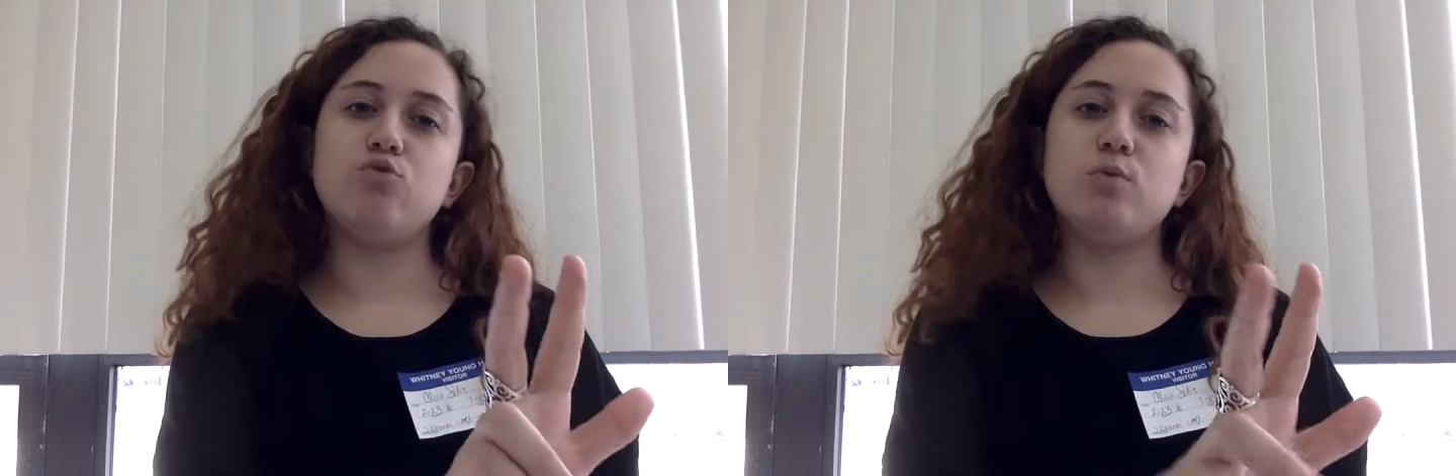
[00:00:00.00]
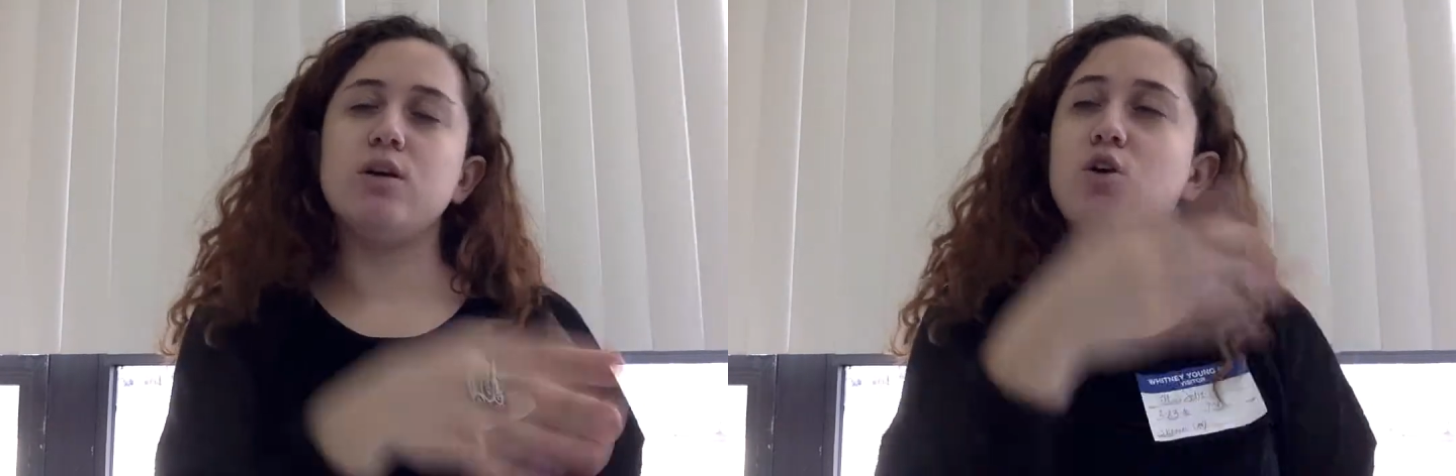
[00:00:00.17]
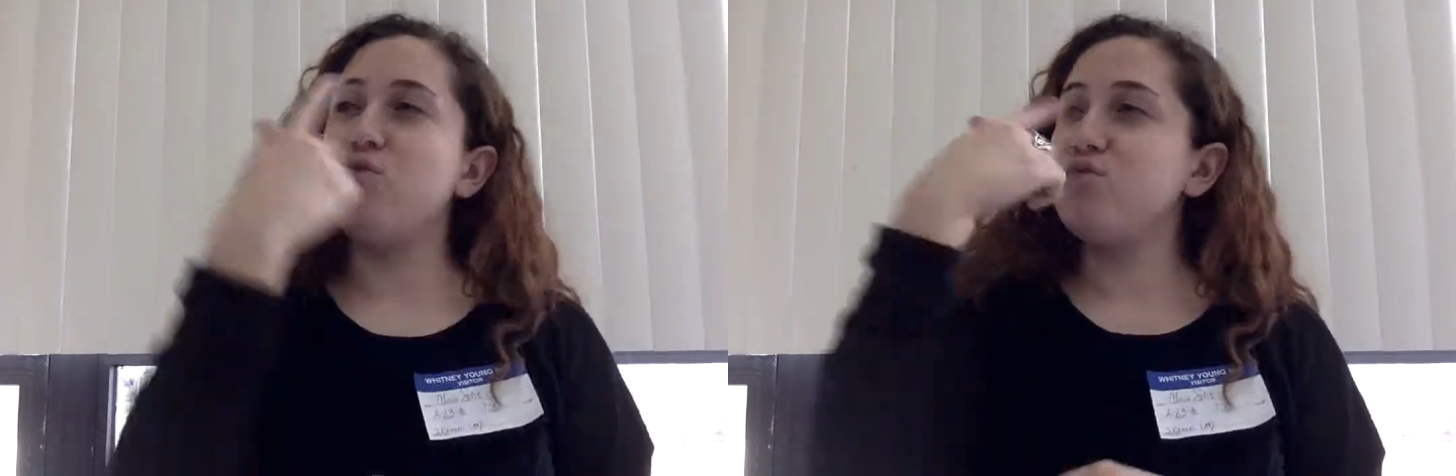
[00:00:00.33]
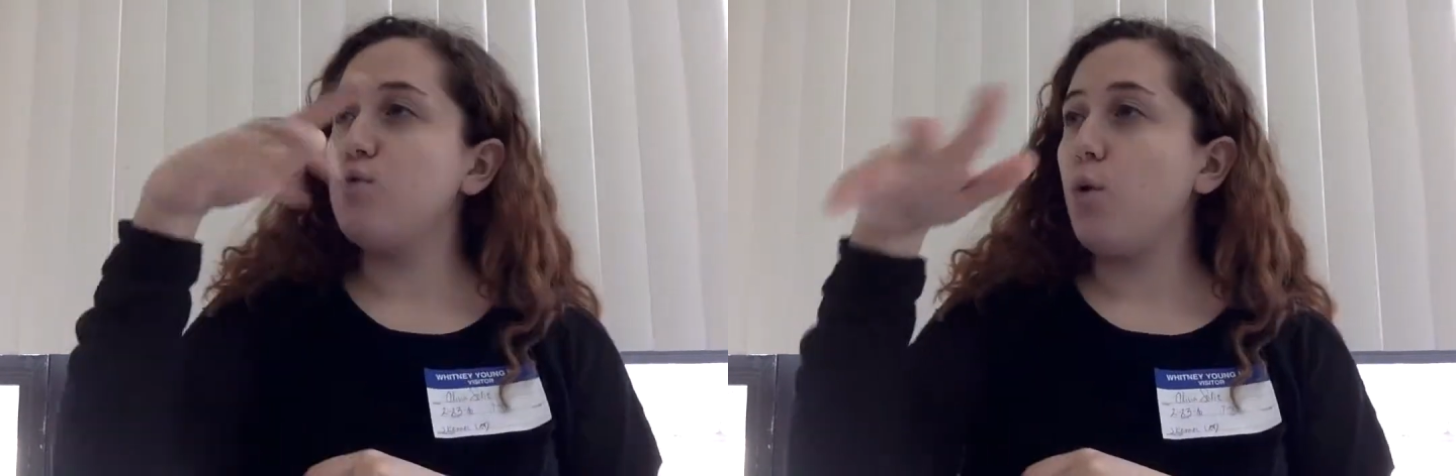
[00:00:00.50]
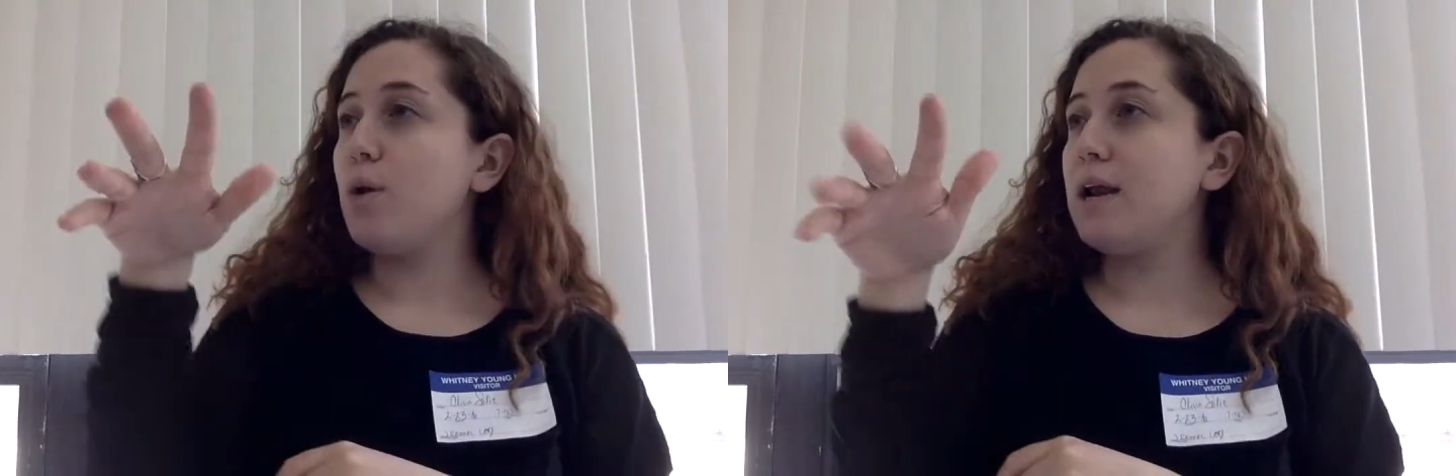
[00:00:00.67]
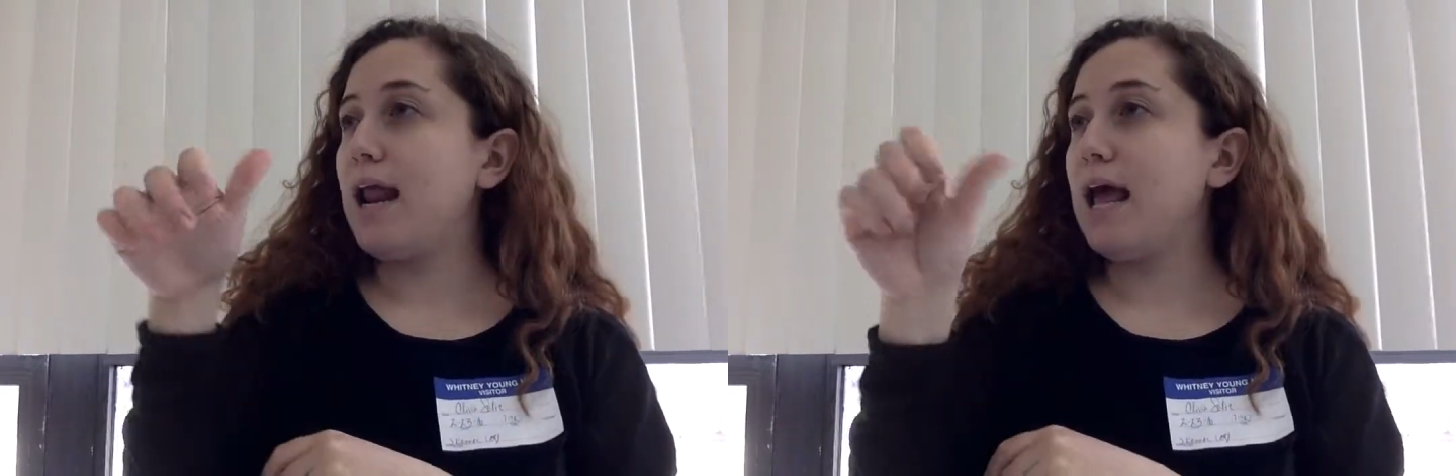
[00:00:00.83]
an equation
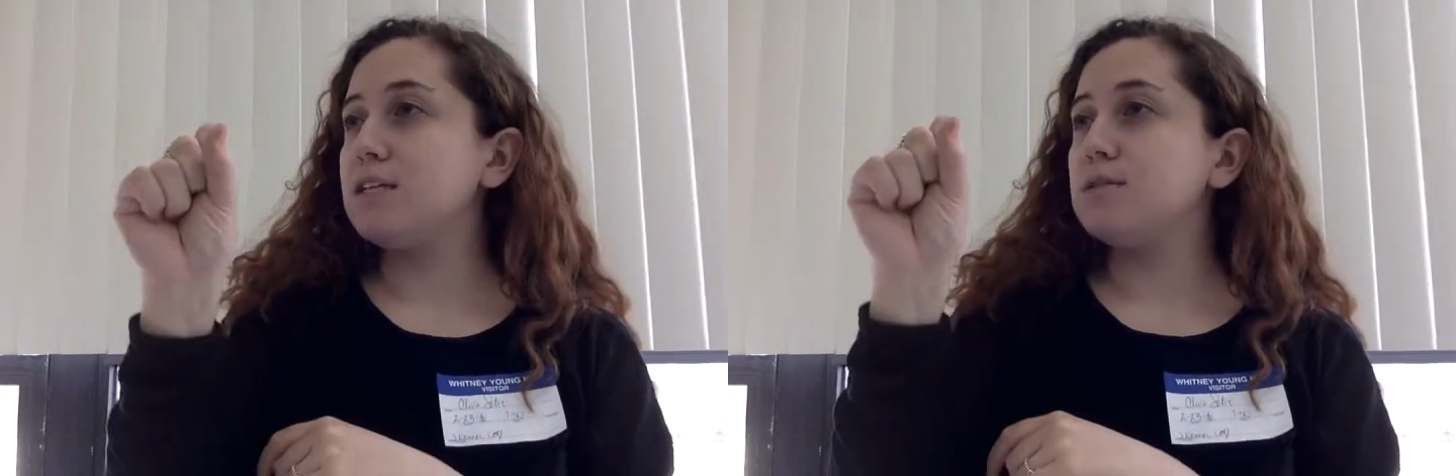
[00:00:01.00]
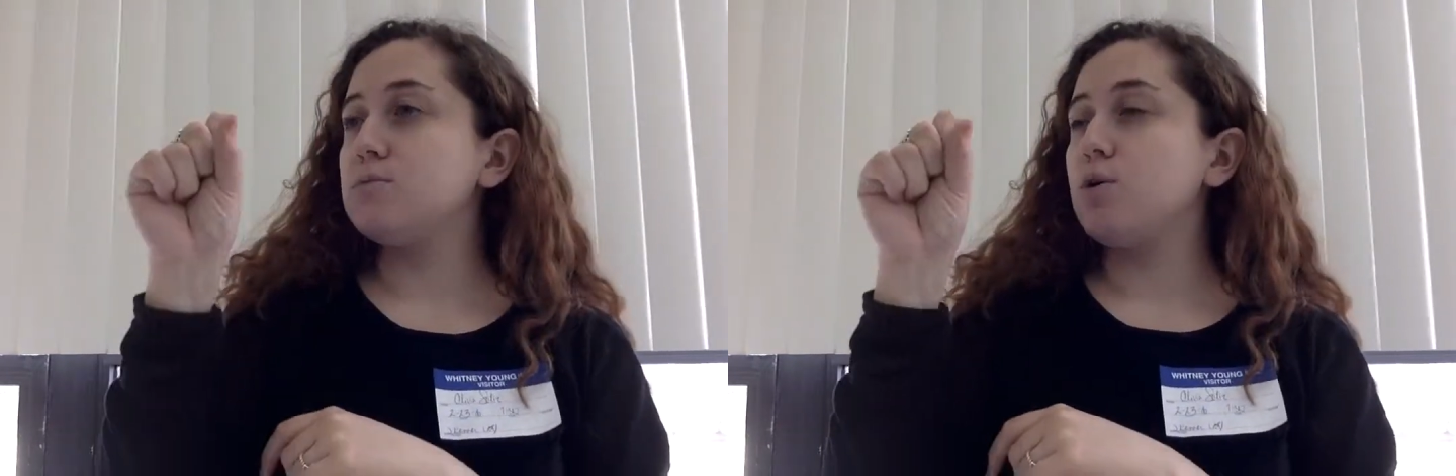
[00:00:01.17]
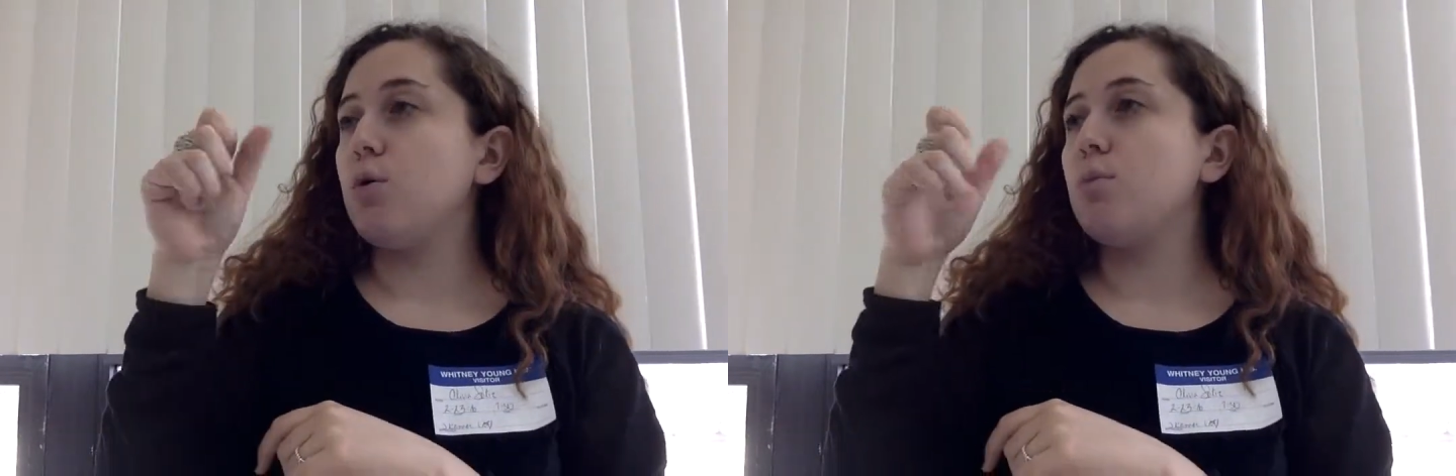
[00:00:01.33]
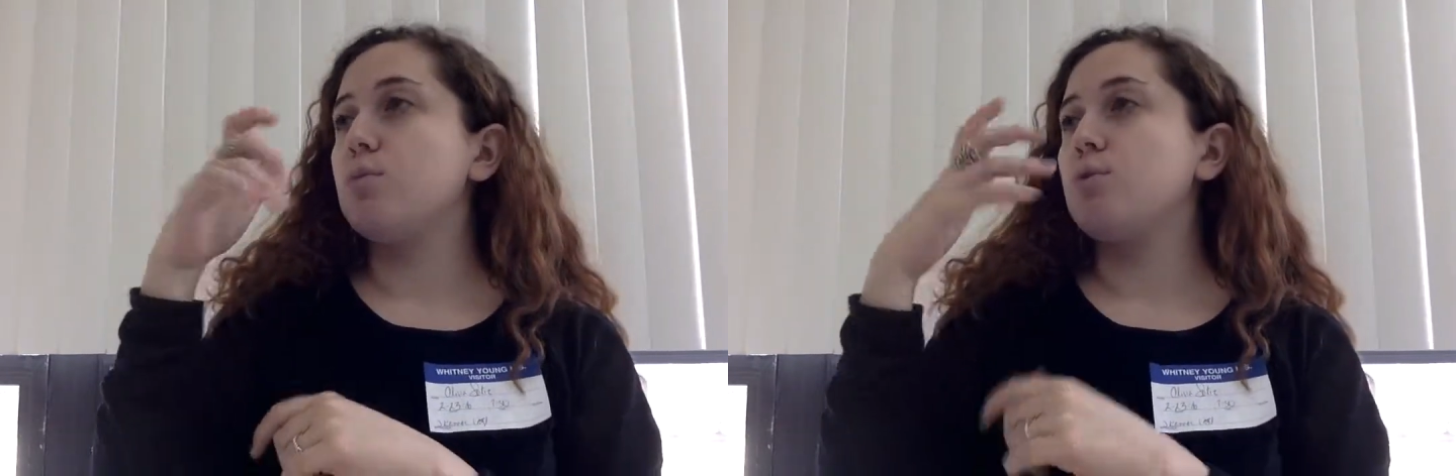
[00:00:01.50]
of a line,